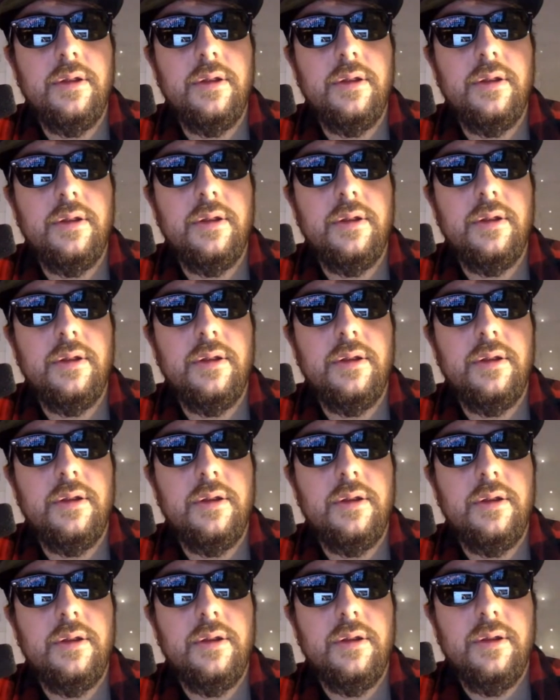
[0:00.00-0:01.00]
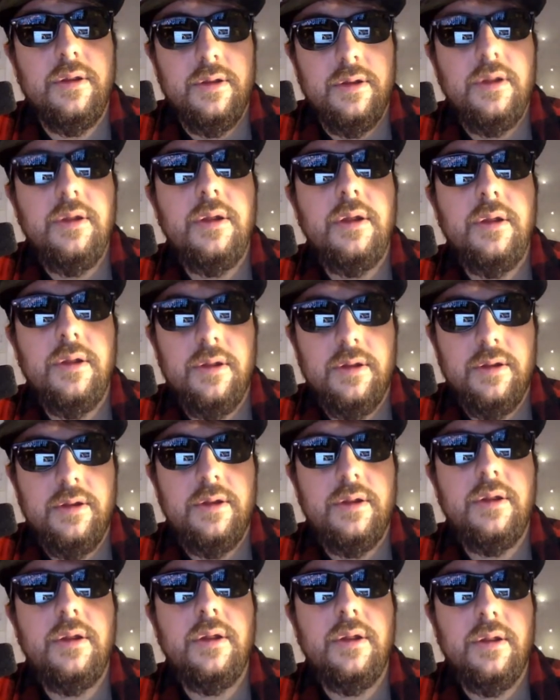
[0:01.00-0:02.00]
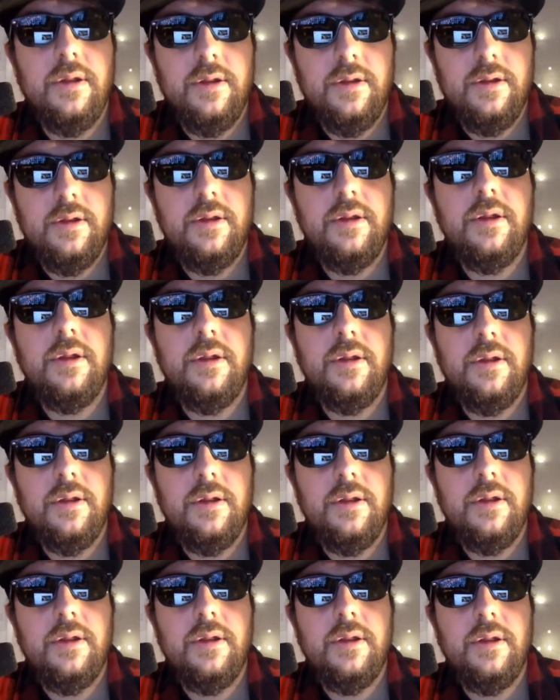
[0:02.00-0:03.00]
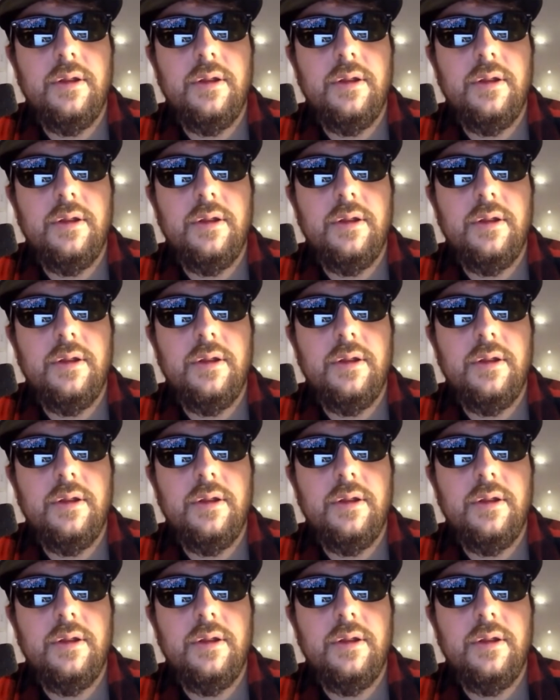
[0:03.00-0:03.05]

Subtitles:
No words are spoken by the person on screen.